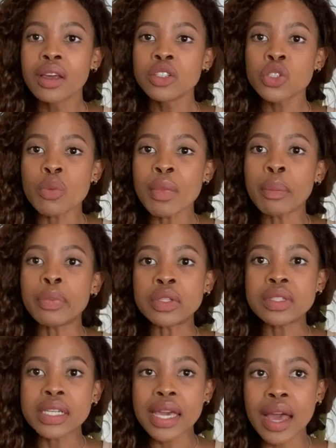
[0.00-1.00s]
so my
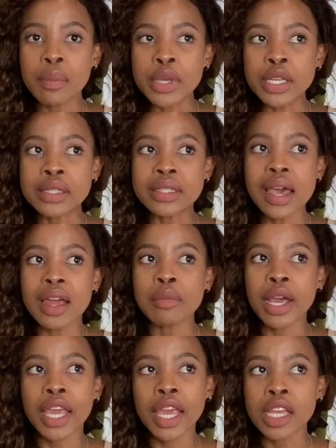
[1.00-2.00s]
built-in cupboards and
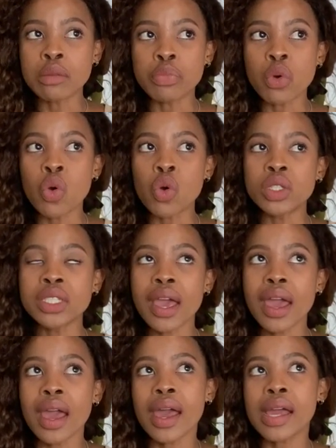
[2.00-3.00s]
my headboard
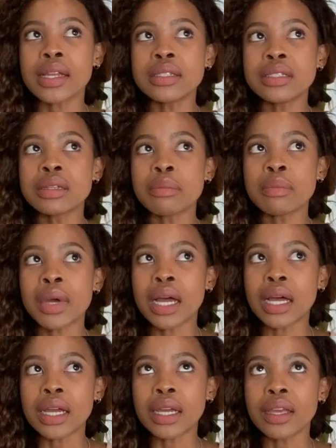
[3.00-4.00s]
and
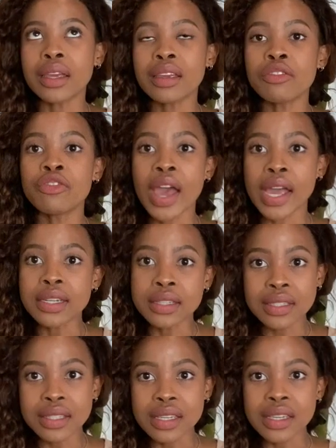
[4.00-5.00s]
my
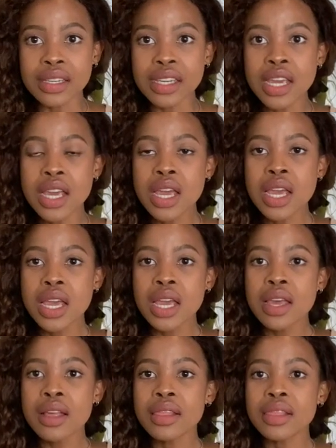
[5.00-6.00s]
vanity,
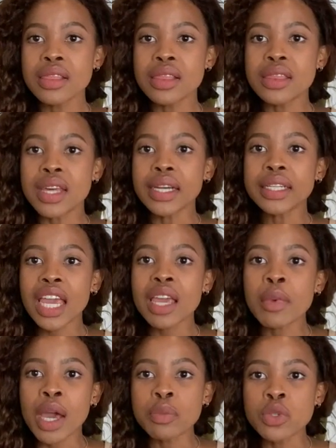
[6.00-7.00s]
that
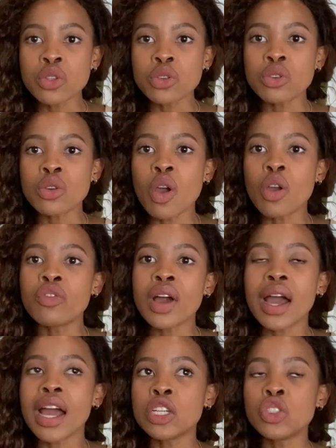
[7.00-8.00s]
came up to over
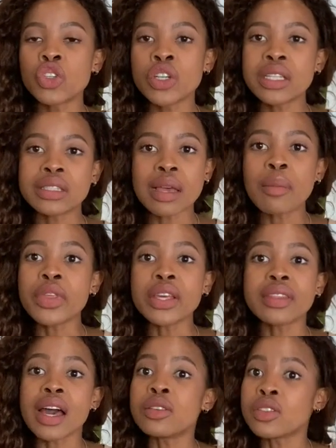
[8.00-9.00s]
100 and
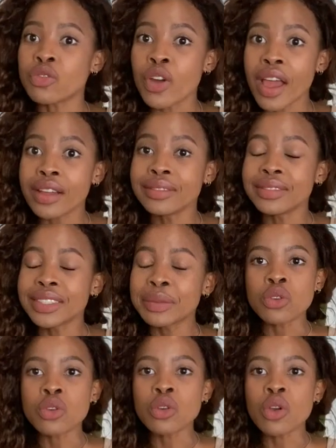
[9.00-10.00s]
something thousand rand.
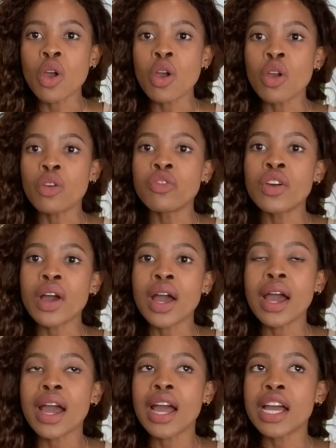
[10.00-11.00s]

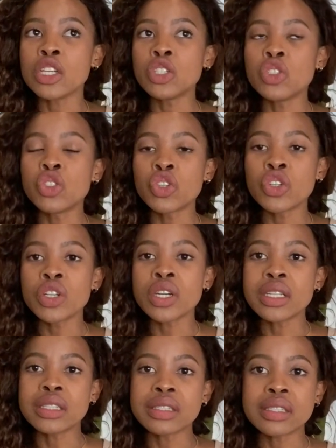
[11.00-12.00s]
Over
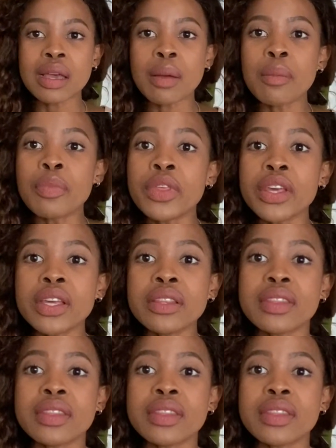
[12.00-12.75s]
100 and something